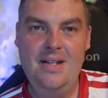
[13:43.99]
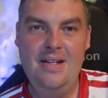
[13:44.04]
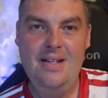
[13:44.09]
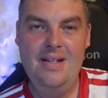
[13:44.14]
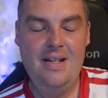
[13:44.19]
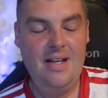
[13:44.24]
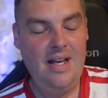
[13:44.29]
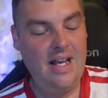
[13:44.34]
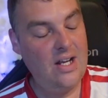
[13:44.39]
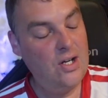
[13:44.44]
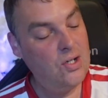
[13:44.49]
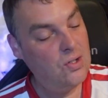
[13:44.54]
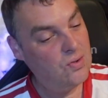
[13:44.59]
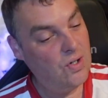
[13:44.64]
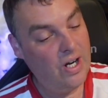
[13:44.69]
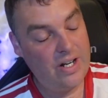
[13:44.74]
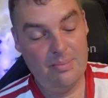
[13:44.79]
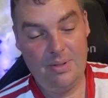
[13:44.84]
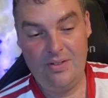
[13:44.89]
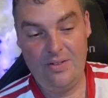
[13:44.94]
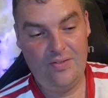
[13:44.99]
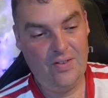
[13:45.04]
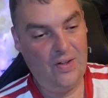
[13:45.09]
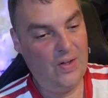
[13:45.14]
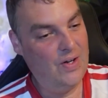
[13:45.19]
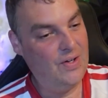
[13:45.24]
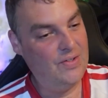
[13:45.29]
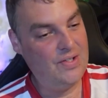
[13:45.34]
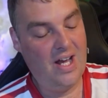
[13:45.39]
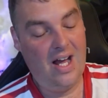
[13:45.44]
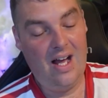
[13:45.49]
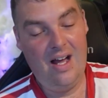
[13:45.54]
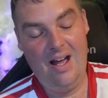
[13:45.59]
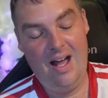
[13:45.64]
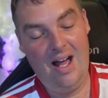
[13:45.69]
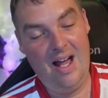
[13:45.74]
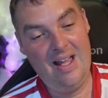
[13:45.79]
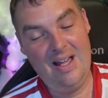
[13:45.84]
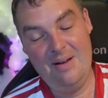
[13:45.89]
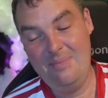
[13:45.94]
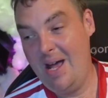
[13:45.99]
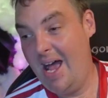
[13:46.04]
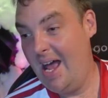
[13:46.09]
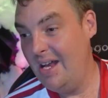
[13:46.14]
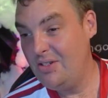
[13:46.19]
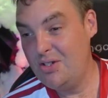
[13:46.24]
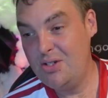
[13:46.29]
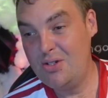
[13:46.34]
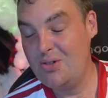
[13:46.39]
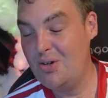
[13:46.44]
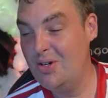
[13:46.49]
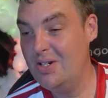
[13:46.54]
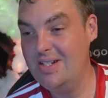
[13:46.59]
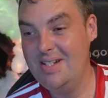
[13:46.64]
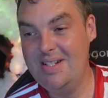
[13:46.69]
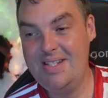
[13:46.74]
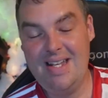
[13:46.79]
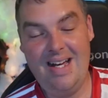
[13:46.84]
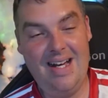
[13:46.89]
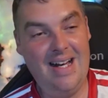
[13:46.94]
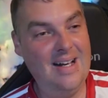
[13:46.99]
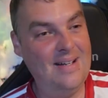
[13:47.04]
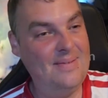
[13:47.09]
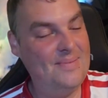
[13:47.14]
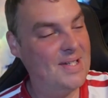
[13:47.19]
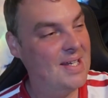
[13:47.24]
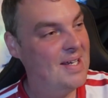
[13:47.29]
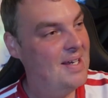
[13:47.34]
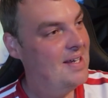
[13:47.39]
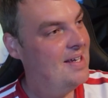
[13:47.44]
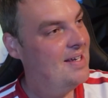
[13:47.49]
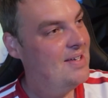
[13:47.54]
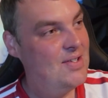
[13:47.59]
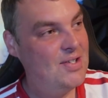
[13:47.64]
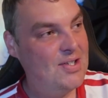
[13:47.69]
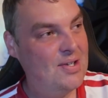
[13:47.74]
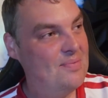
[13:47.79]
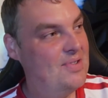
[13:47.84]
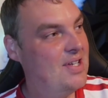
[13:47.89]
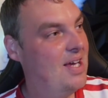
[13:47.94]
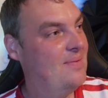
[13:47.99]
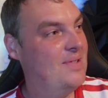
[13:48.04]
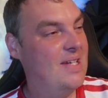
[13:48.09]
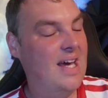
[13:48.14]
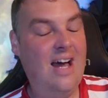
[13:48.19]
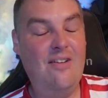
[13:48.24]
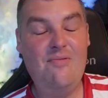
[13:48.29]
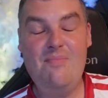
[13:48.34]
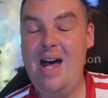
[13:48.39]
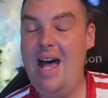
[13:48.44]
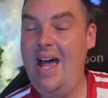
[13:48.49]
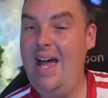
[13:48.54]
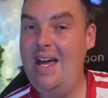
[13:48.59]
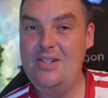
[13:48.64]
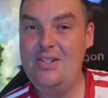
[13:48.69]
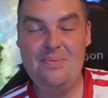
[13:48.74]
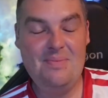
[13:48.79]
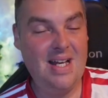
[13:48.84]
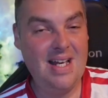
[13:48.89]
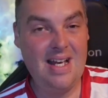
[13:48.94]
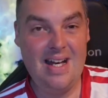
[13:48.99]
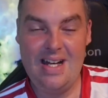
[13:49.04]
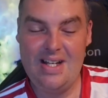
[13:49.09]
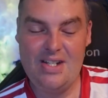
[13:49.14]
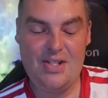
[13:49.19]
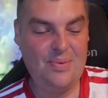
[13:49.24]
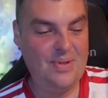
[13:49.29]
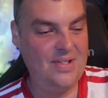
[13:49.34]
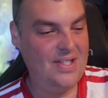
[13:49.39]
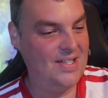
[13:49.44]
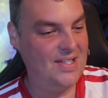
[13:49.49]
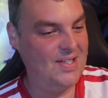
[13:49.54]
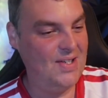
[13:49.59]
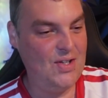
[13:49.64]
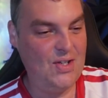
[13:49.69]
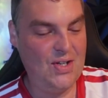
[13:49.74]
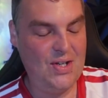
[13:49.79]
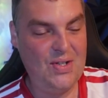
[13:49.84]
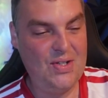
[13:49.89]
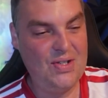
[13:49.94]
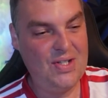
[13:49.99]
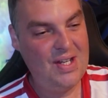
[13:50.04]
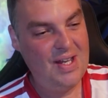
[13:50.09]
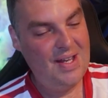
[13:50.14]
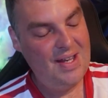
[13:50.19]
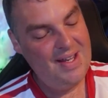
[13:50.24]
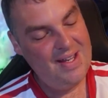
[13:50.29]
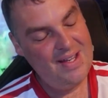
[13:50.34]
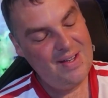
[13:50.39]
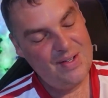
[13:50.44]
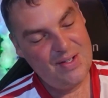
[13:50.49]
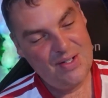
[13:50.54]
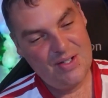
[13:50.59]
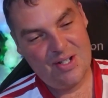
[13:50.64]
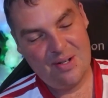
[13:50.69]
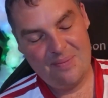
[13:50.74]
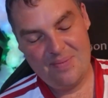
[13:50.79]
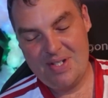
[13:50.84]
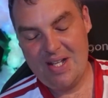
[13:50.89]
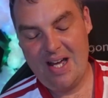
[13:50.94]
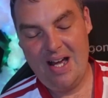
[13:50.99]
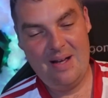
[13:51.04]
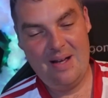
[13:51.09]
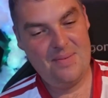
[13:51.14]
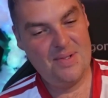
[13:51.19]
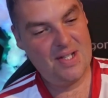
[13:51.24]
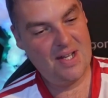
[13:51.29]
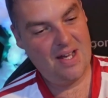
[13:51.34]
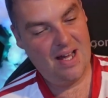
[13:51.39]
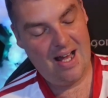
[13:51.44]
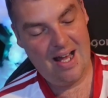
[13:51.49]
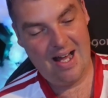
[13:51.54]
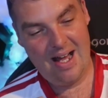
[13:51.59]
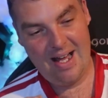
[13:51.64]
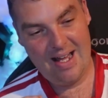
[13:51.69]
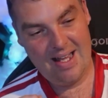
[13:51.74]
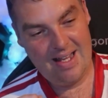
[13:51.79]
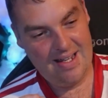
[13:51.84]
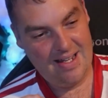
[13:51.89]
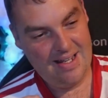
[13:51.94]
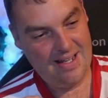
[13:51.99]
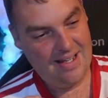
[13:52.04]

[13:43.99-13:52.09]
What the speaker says: Incredibly flawed. I am headstrong at times. Sometimes I have my head up my arse with decisions. Sometimes I